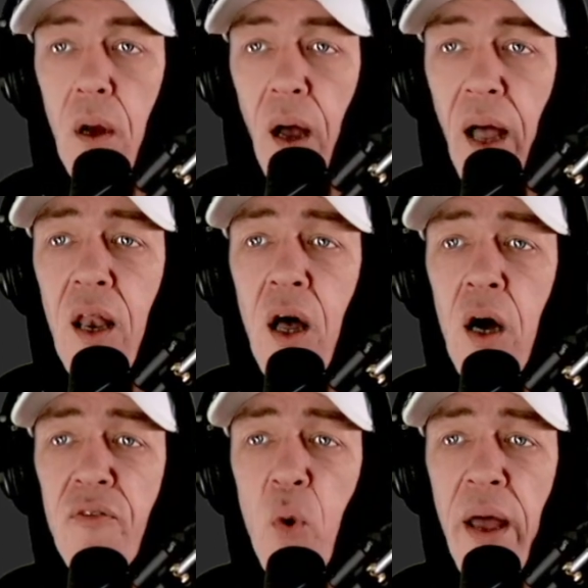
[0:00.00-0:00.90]
I
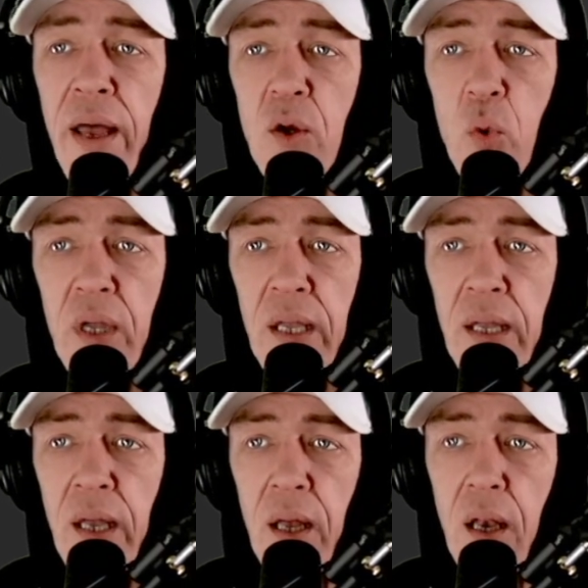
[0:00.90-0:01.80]
love when we
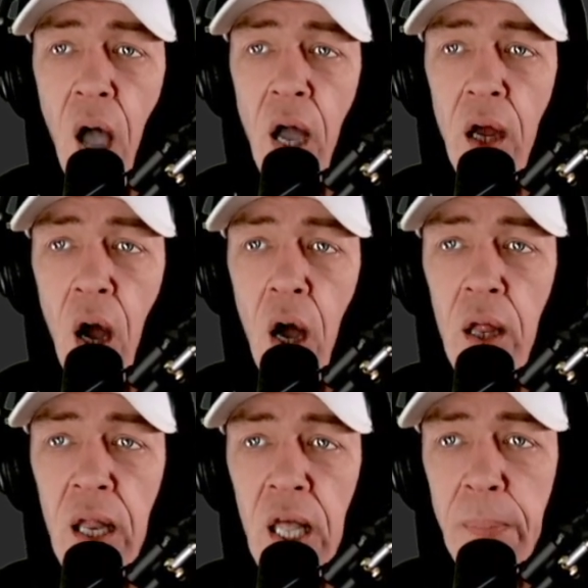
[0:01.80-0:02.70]
lock our
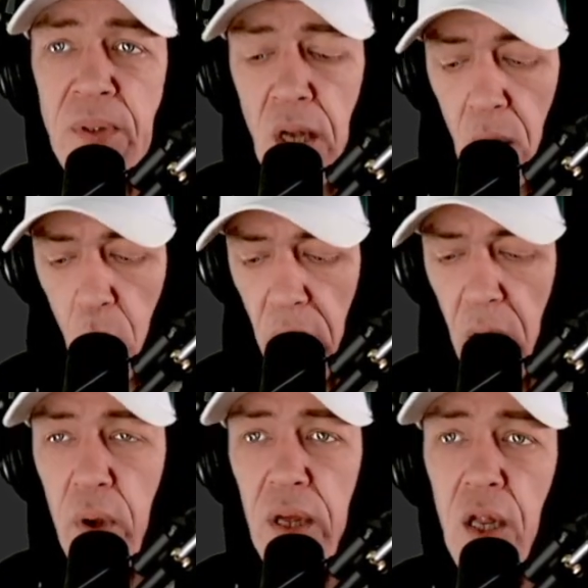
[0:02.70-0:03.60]
lips,
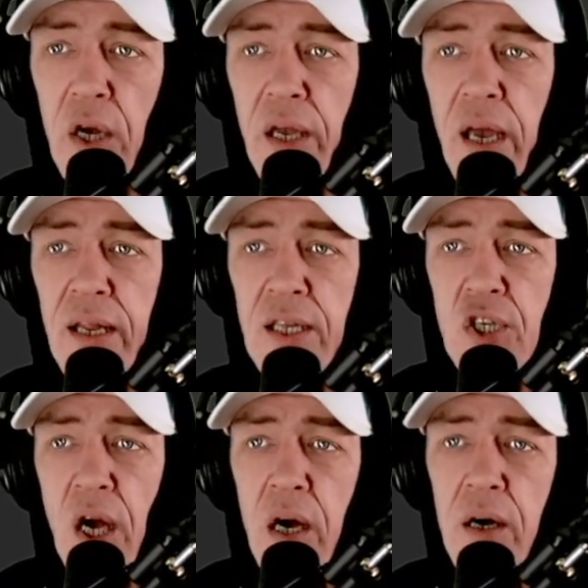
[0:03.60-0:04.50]
when we look at
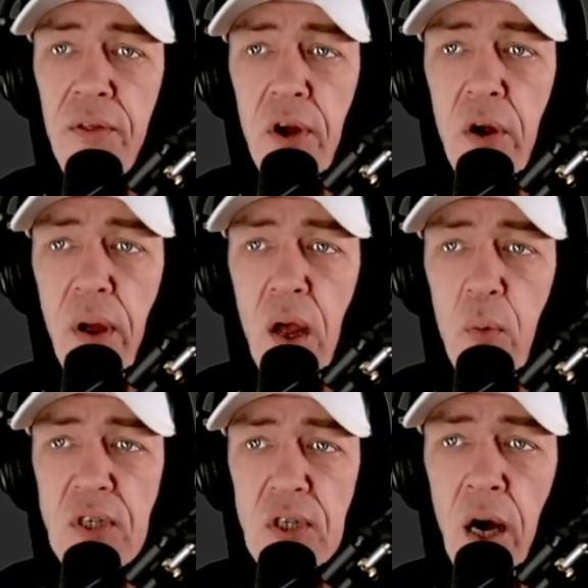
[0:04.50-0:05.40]
each other and
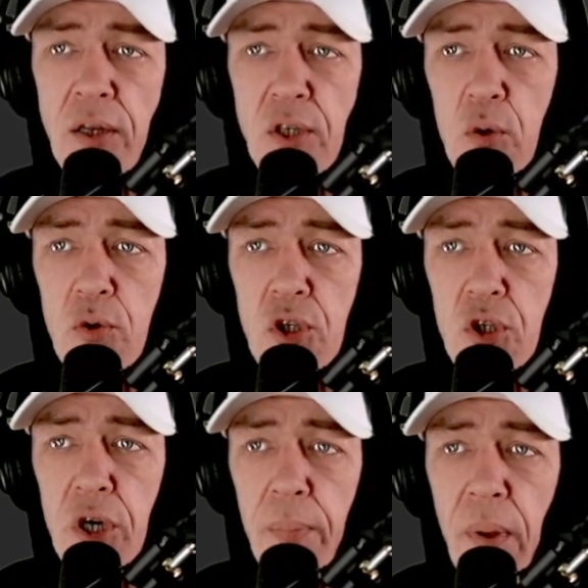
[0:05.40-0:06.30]
we start to
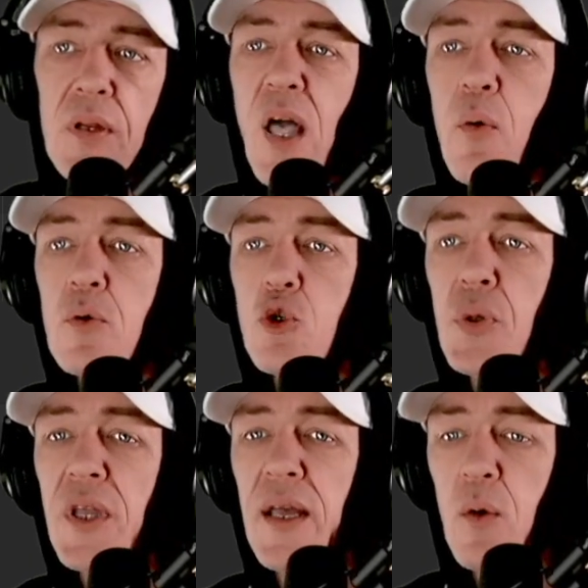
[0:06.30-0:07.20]
strip. Now we'll
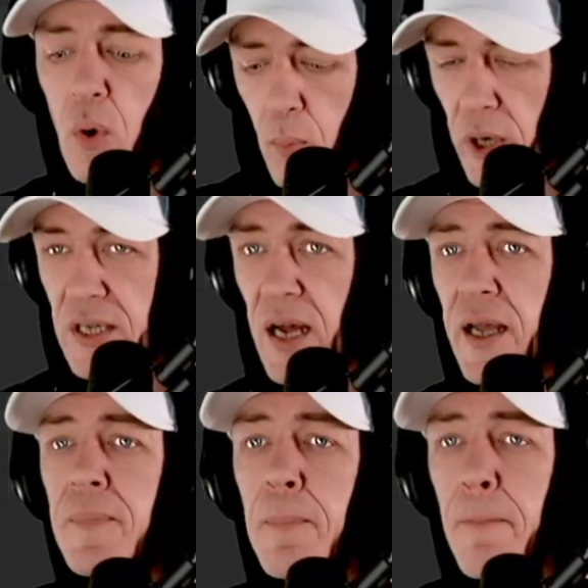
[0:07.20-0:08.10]
duplicate it one more
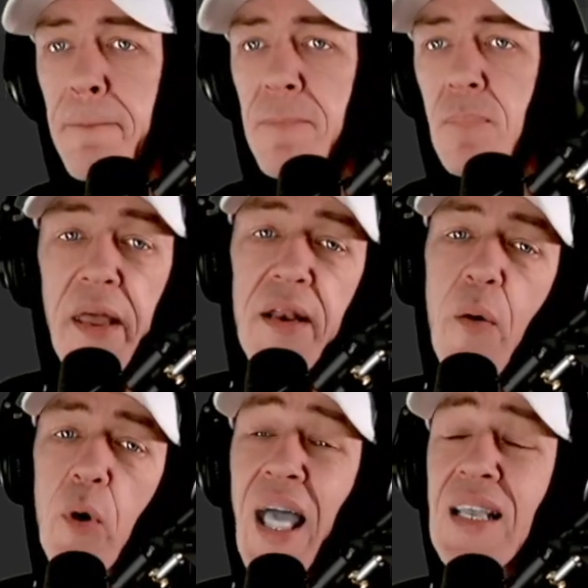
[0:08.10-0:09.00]
time. And
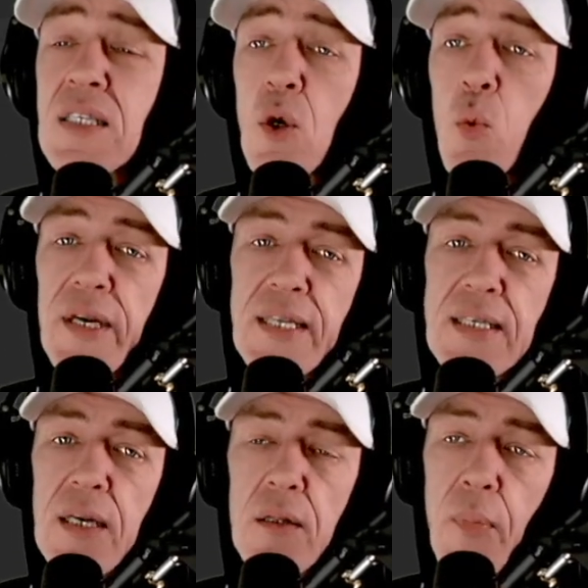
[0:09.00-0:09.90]
now our last note, we're going to
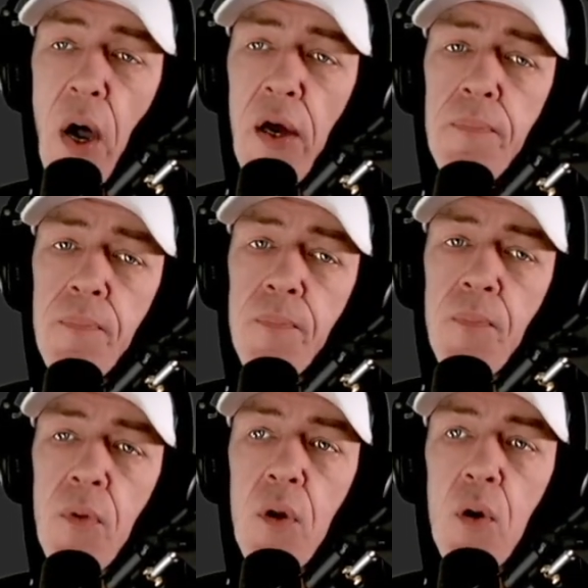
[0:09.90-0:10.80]
sing on the bottom.
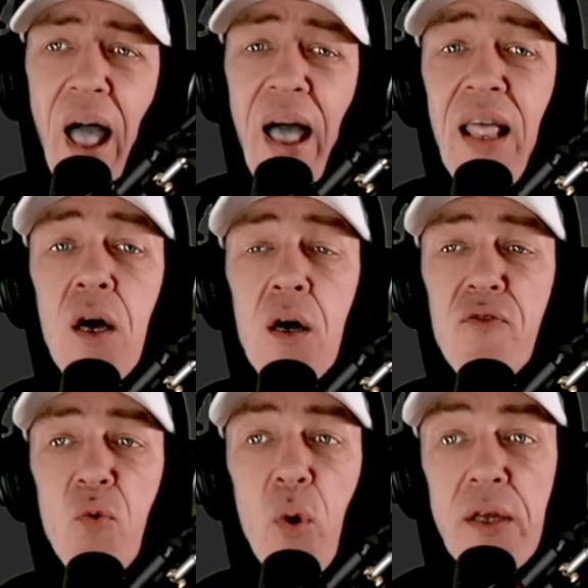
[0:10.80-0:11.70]
I
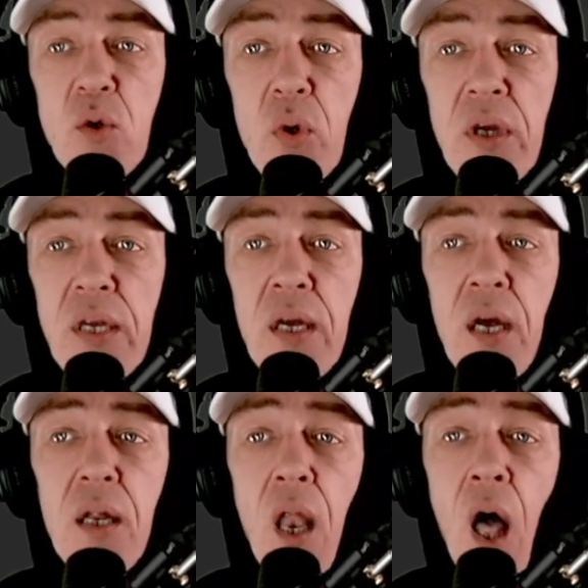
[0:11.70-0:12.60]
love when we
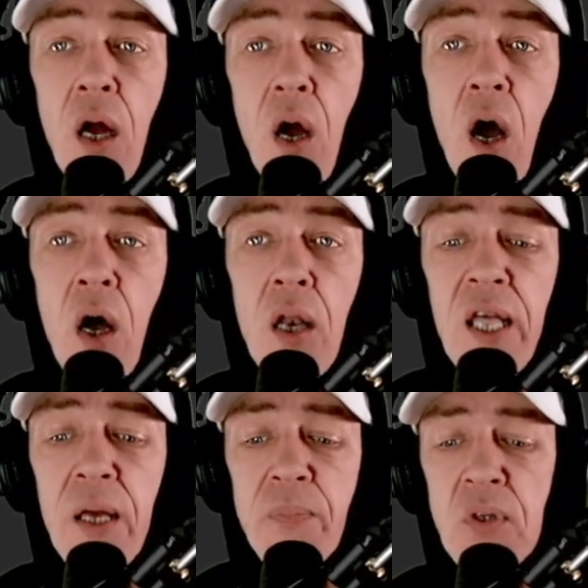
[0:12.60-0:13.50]
lock our
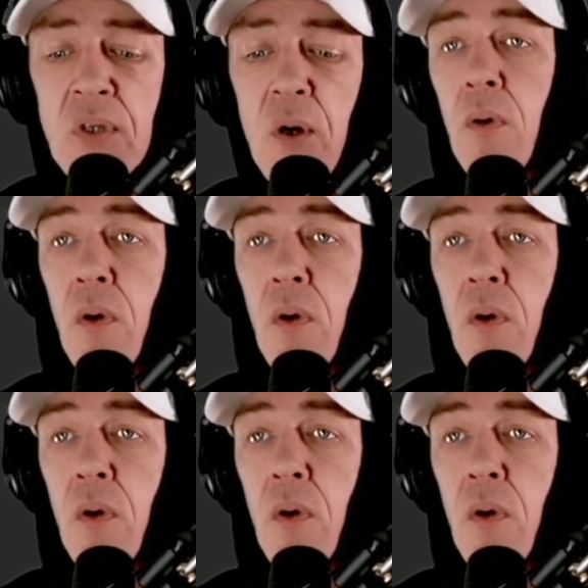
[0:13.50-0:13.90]
lips.